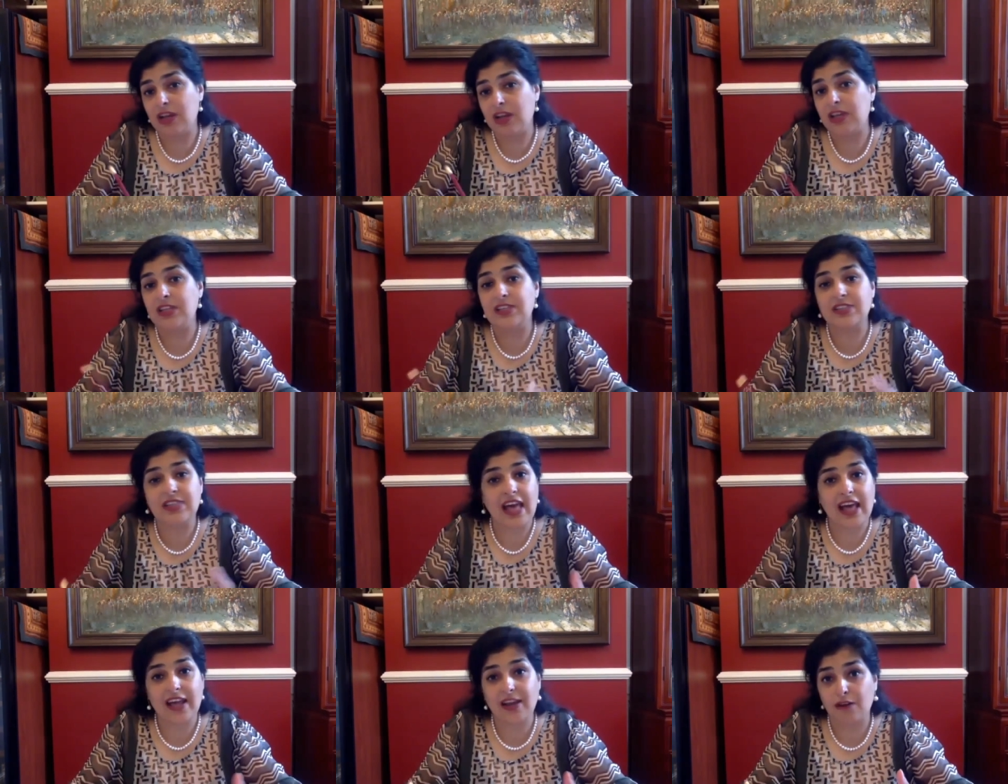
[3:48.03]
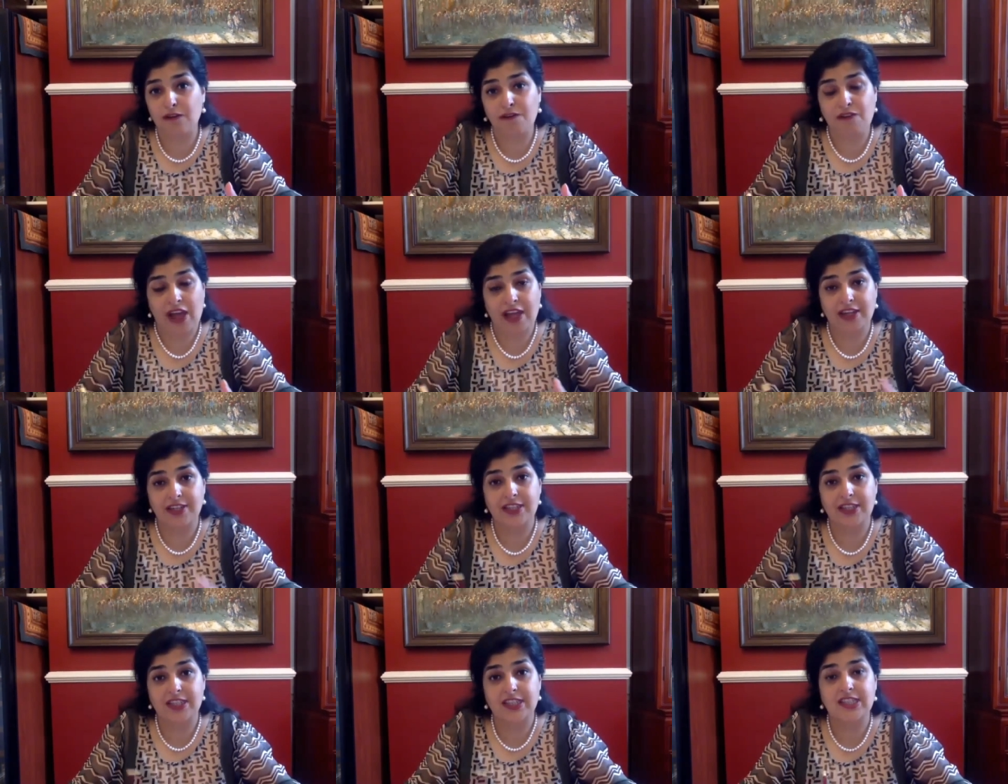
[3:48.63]
And is that a
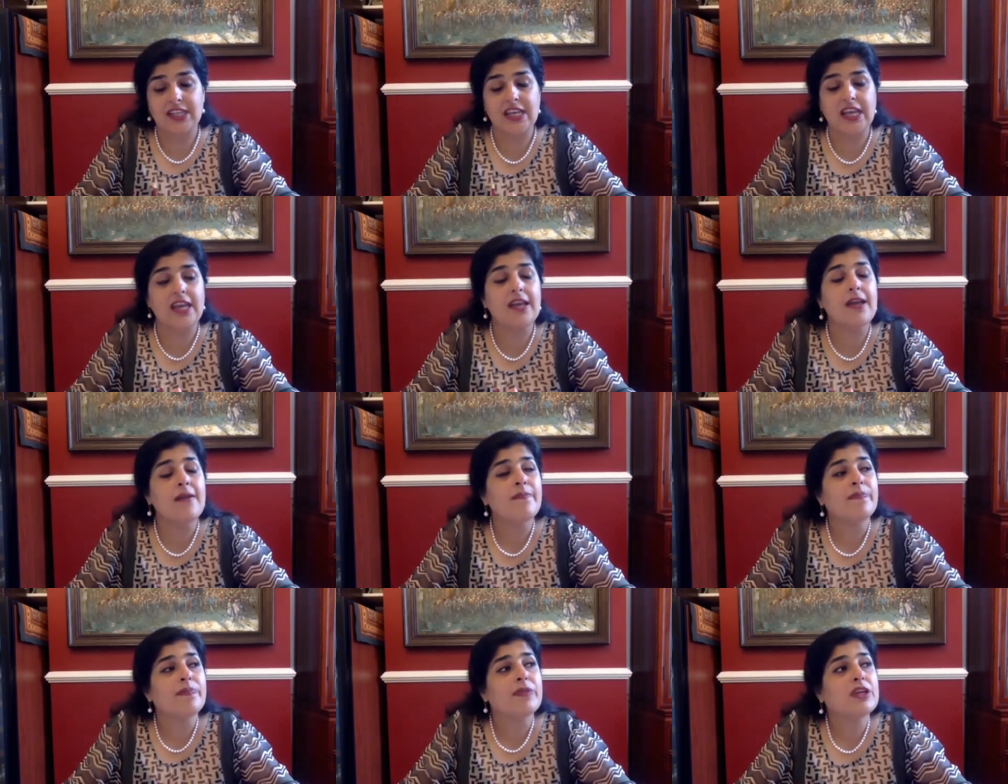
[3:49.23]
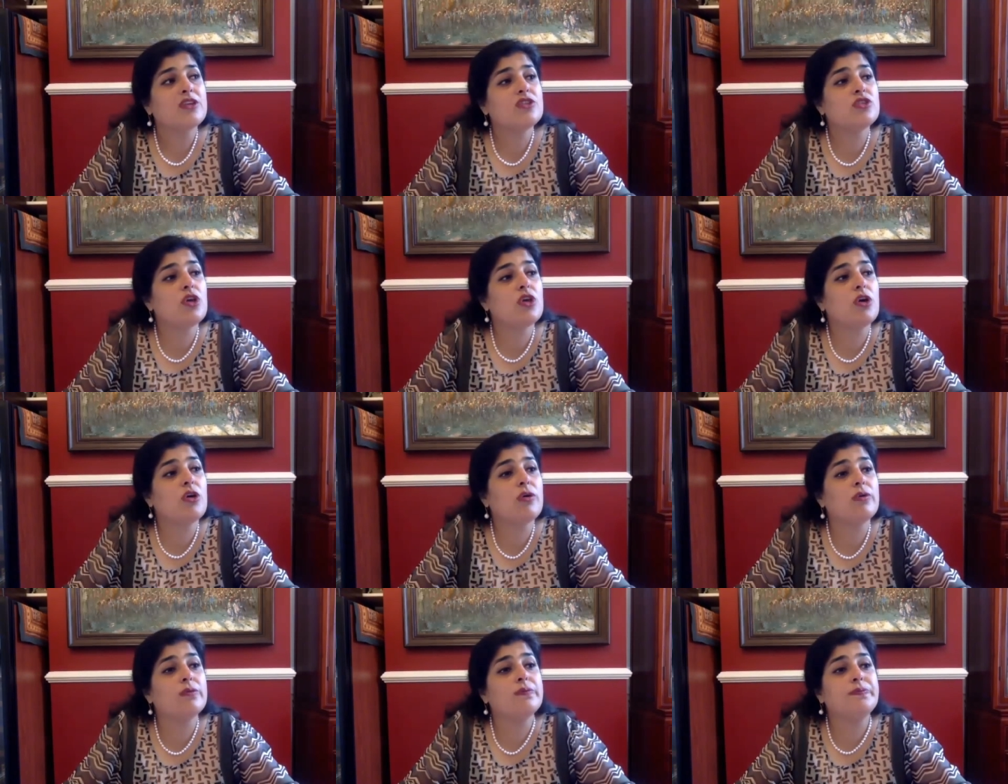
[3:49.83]
fantasy?
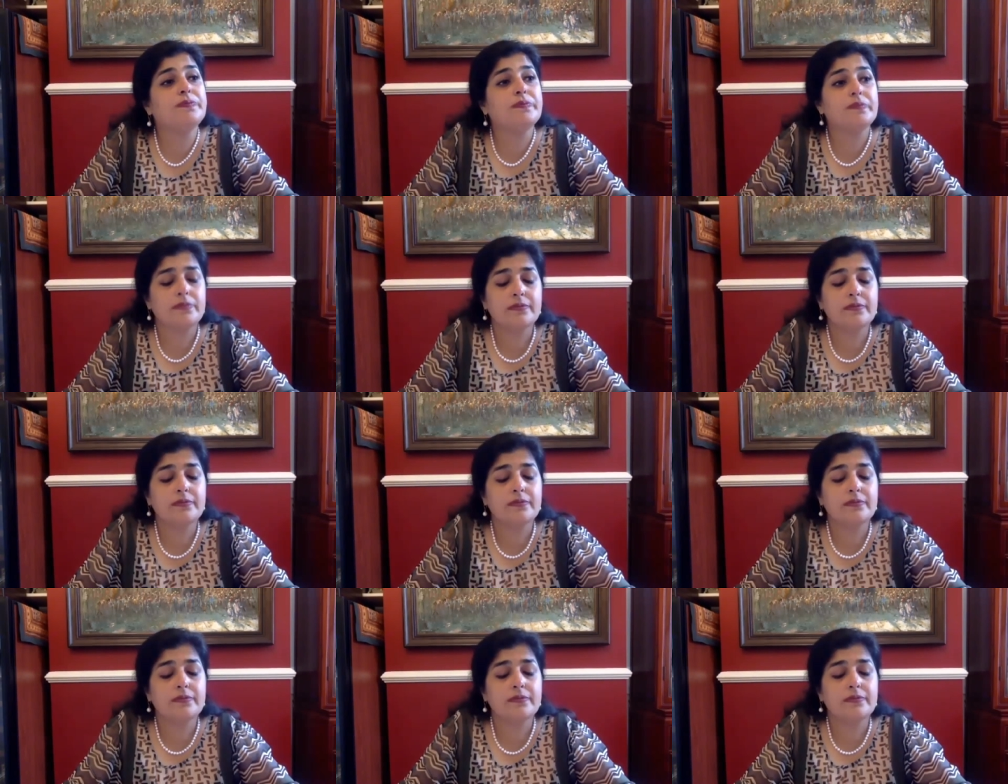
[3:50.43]
So